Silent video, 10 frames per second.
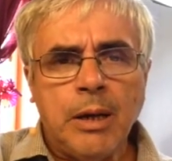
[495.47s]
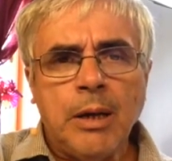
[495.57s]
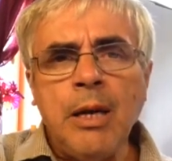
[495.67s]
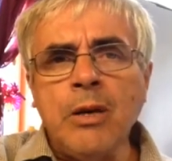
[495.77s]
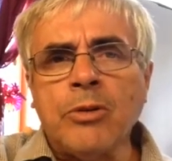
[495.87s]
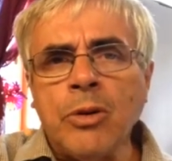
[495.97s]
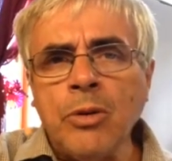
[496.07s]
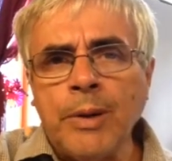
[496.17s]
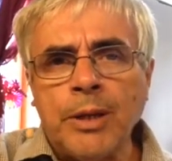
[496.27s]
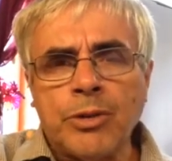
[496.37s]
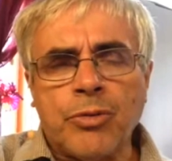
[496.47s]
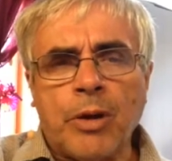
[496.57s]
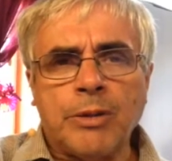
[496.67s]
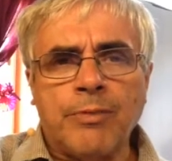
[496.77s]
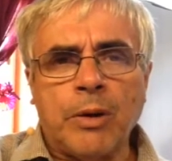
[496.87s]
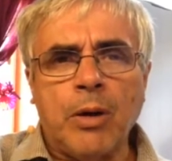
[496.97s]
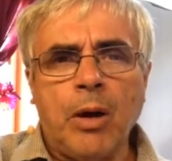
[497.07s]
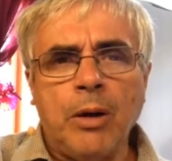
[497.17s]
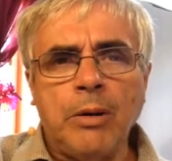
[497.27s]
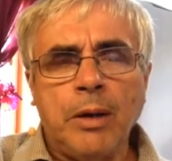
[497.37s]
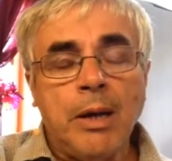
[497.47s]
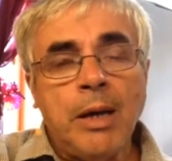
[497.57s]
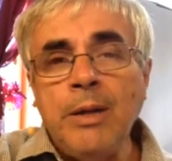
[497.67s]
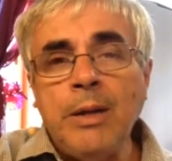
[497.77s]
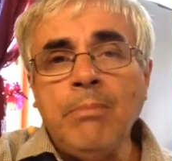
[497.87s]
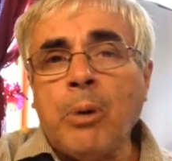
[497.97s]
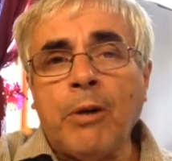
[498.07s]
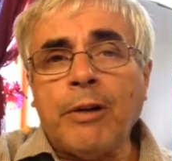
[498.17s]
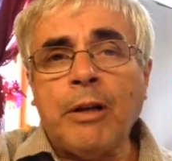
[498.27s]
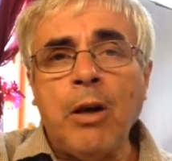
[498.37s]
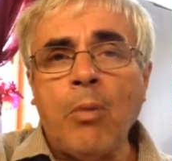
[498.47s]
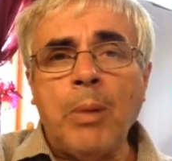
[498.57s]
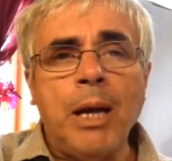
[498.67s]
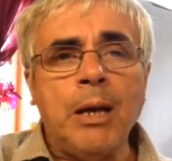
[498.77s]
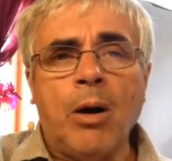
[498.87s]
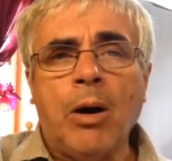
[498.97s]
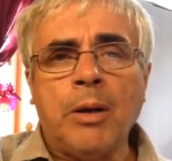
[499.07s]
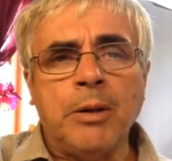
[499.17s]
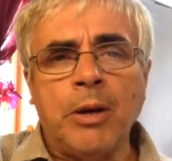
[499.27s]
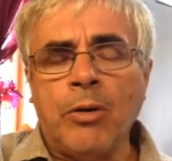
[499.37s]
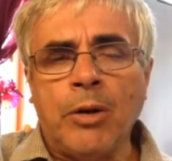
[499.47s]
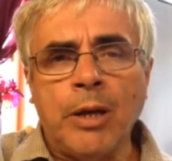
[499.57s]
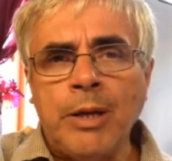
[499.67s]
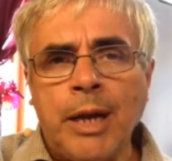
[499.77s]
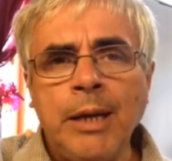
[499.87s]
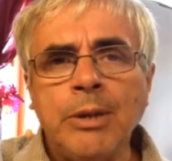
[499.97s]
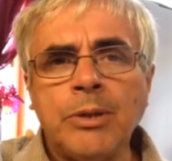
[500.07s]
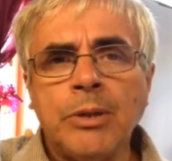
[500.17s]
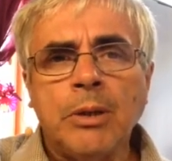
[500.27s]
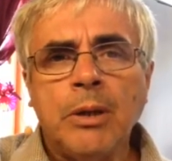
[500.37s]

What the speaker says: He grew in his trust for God. He didn't perfectly obey God in the early days.